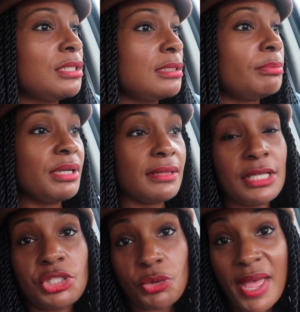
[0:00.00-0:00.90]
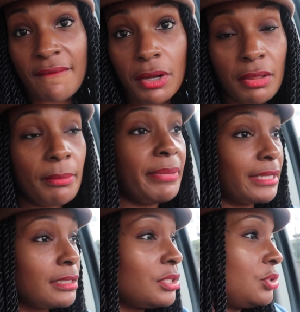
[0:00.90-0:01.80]
me. But they do have all the
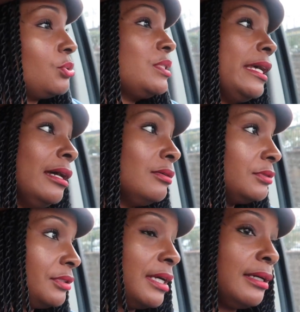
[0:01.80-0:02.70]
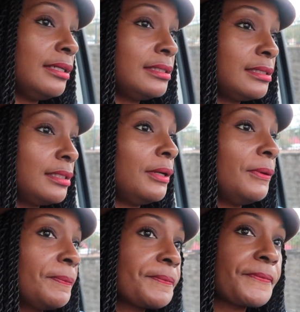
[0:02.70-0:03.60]
bathing suits out, you guys.
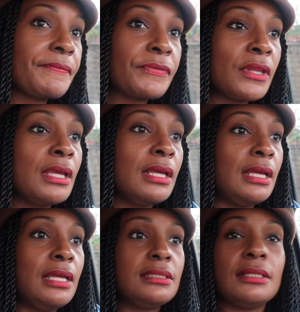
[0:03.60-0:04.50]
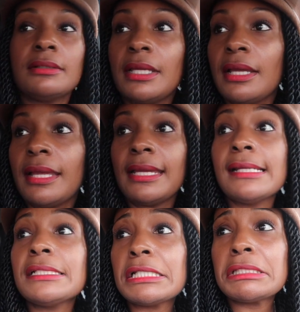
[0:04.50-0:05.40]
So yeah,
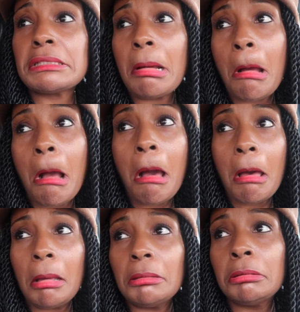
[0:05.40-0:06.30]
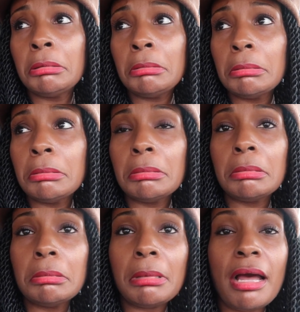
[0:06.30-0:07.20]
Angie's gone.
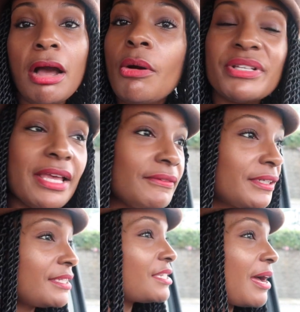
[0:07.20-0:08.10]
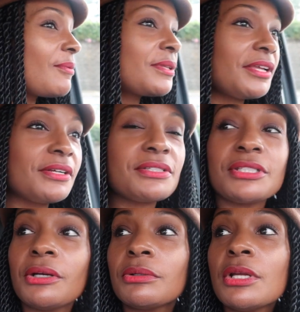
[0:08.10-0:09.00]
I always have a good time with her.
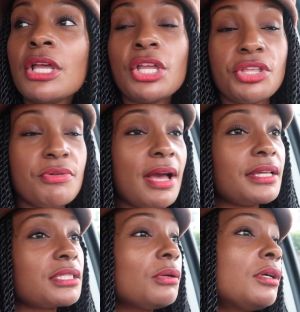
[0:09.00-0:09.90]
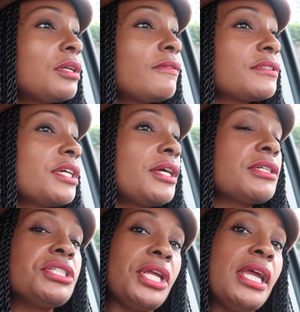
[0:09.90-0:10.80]
So you guys go on over to her
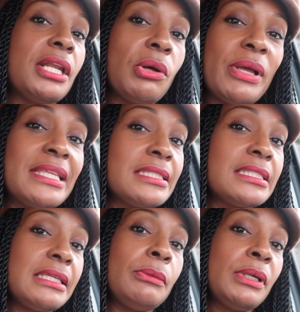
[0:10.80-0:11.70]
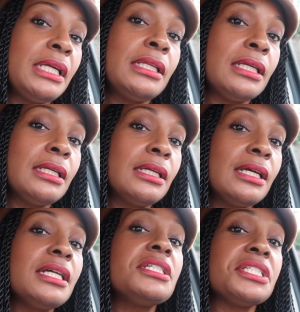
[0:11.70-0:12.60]
channel and see what
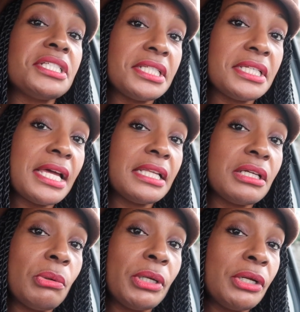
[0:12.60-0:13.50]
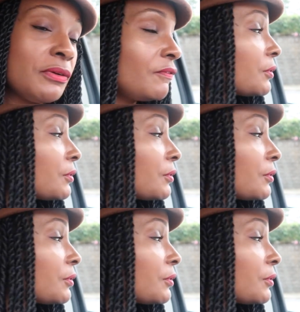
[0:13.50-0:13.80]
she got going on